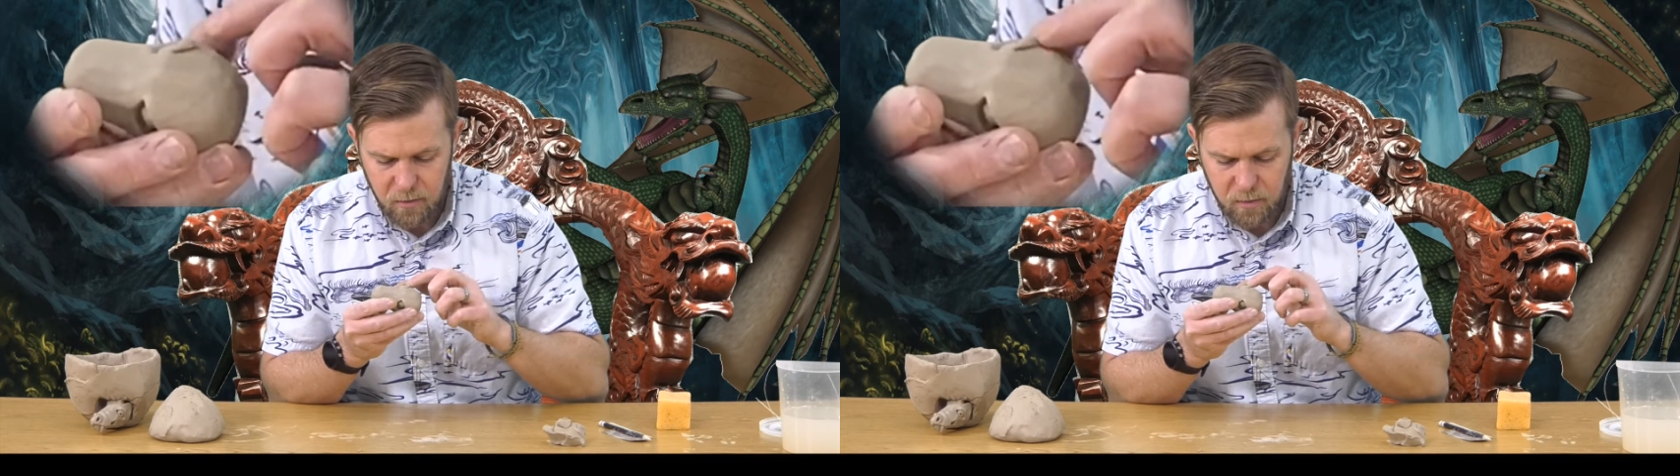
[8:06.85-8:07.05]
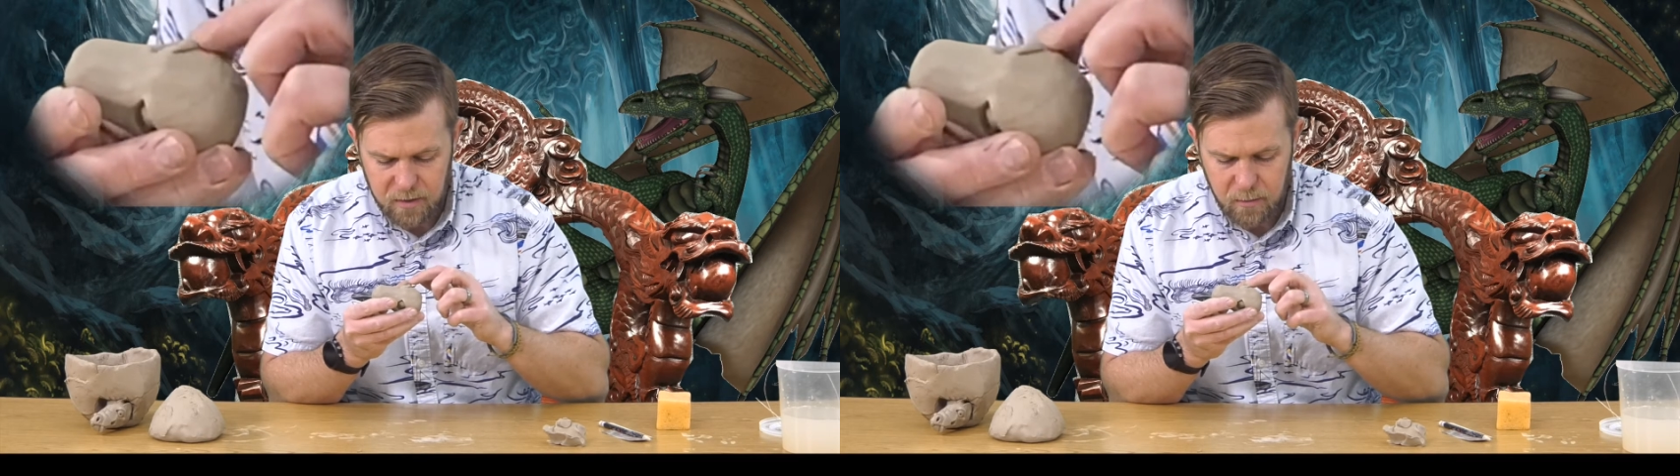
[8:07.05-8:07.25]

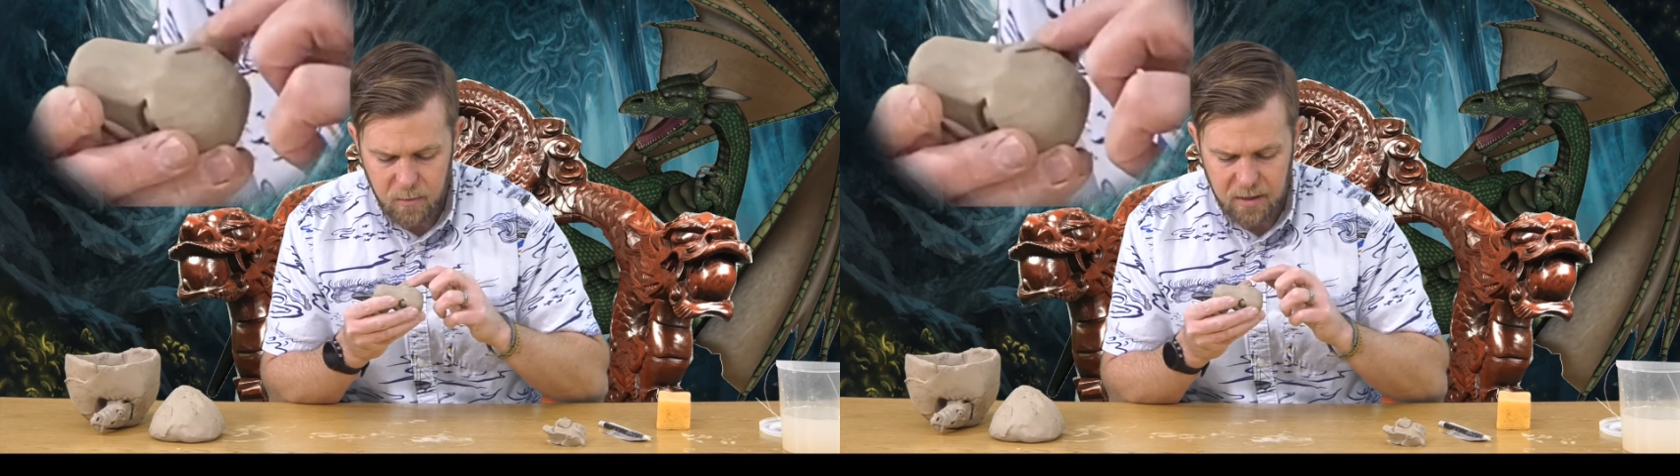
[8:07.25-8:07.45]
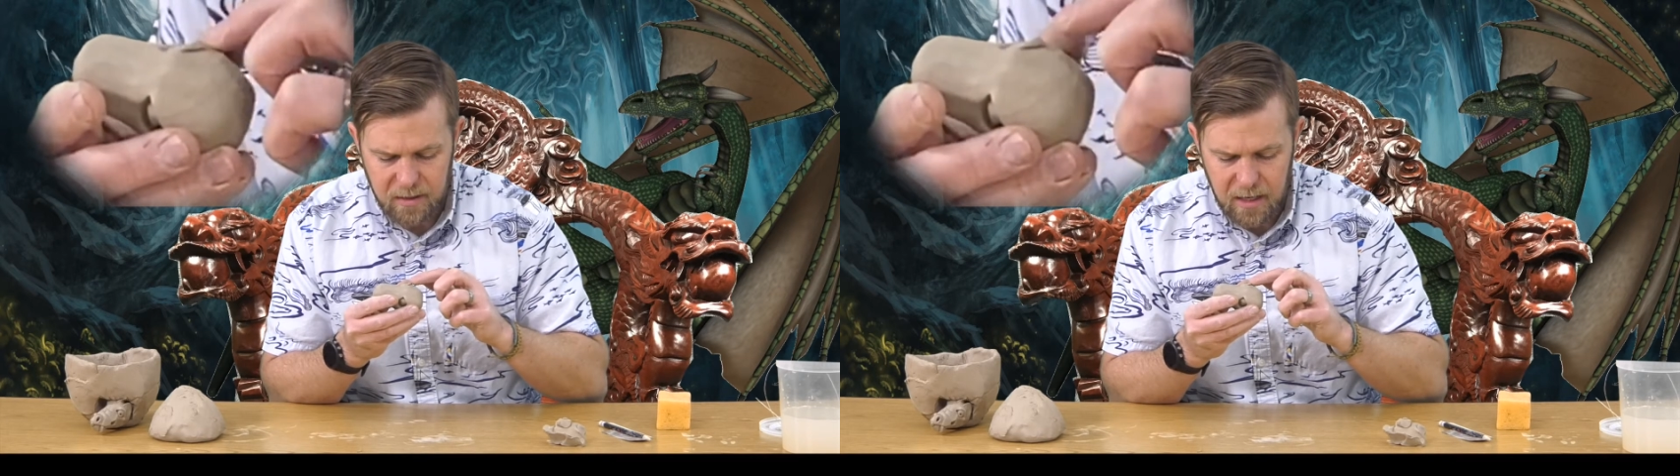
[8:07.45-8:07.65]
when
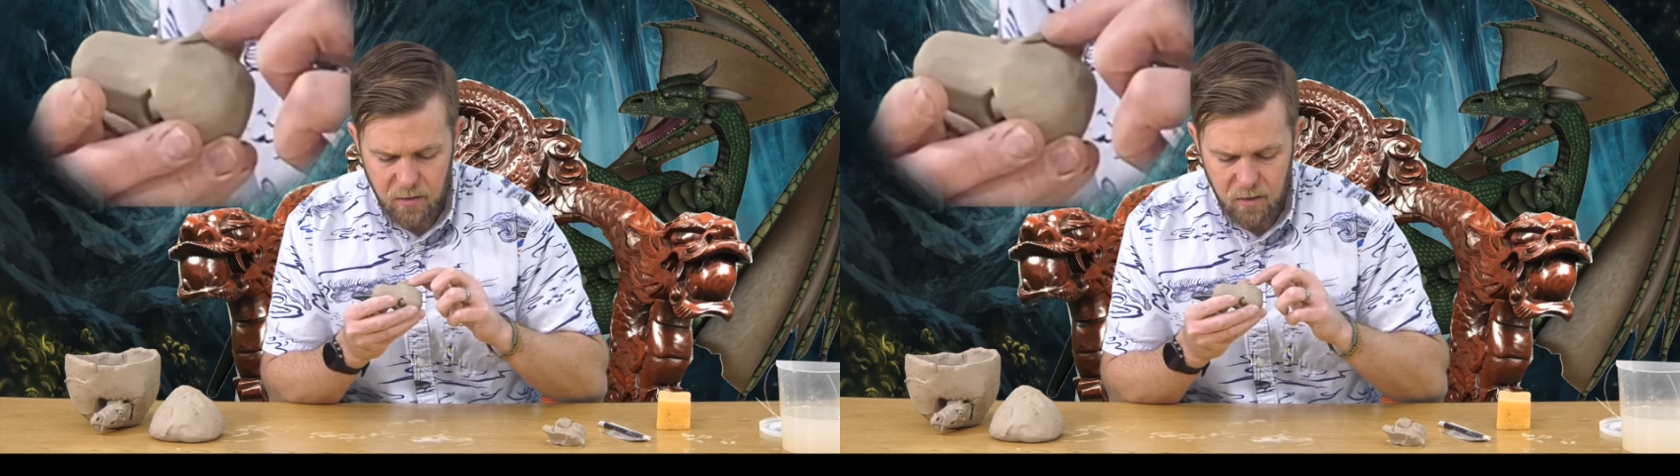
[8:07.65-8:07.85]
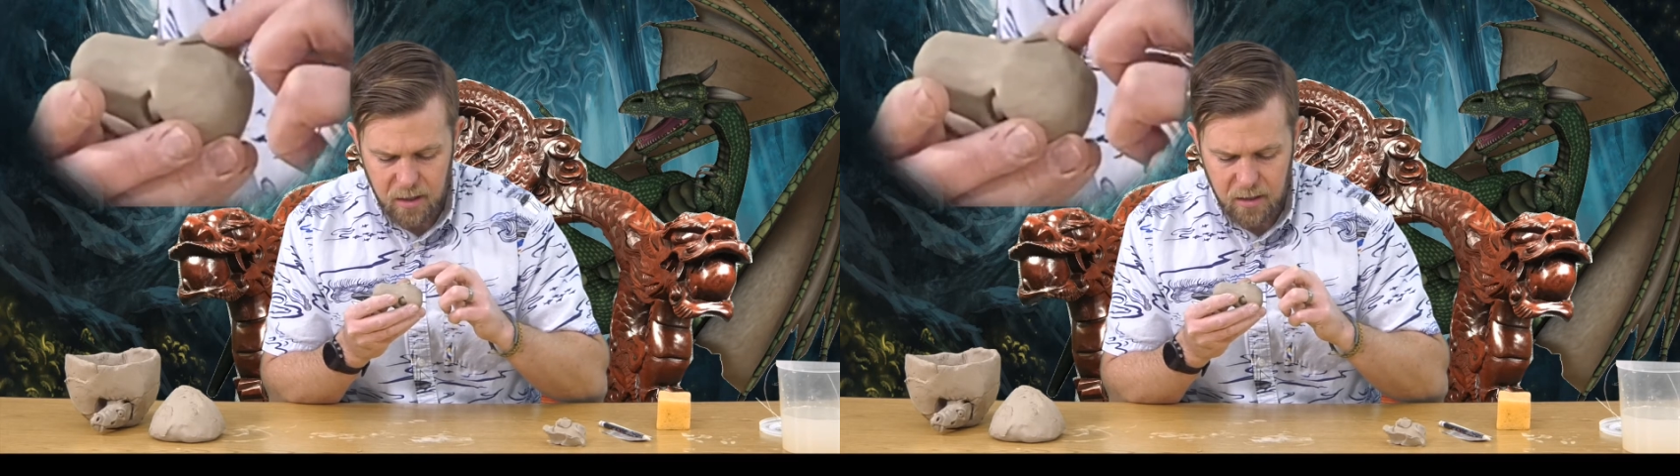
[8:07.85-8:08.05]
someone's
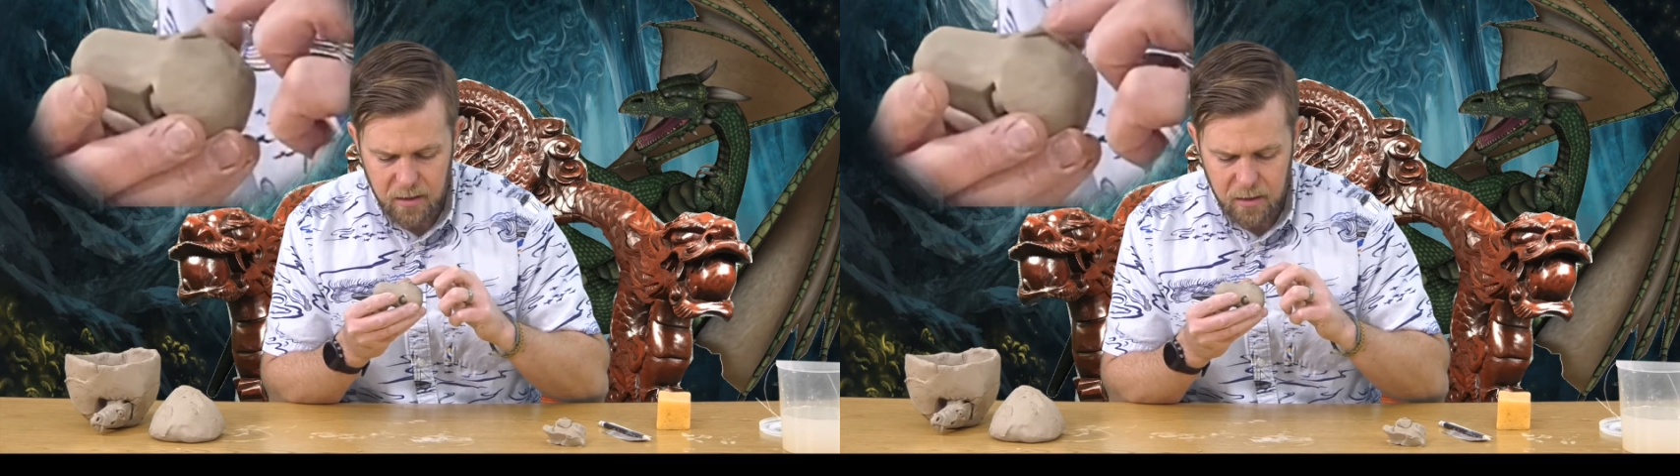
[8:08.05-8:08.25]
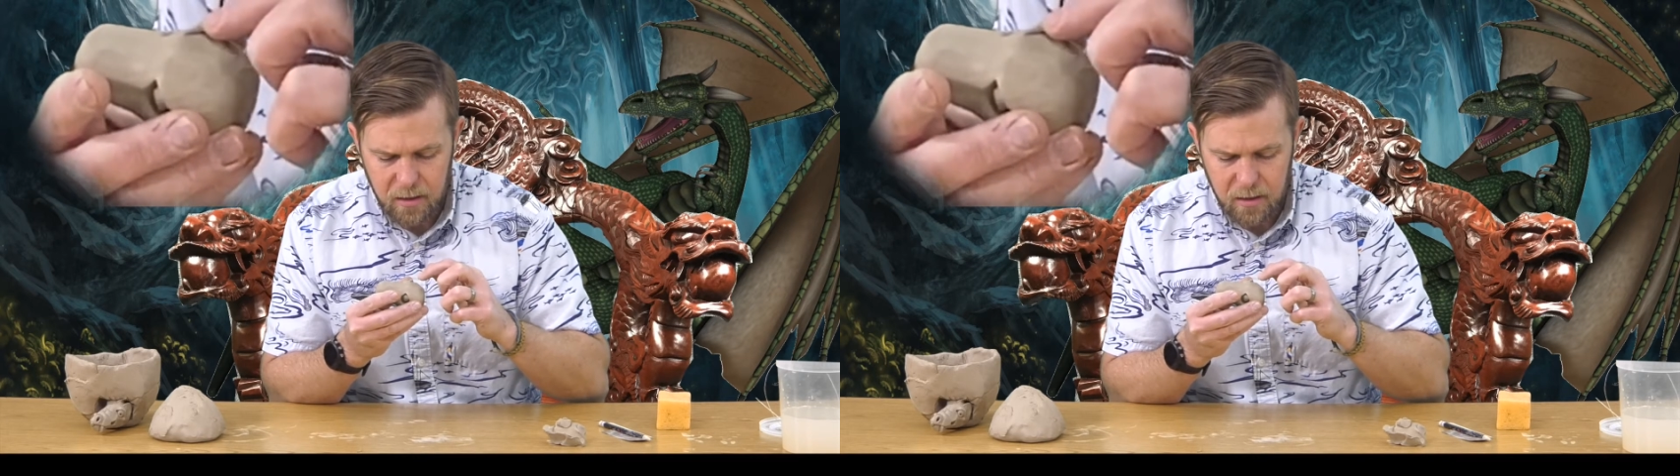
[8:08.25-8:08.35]
angry,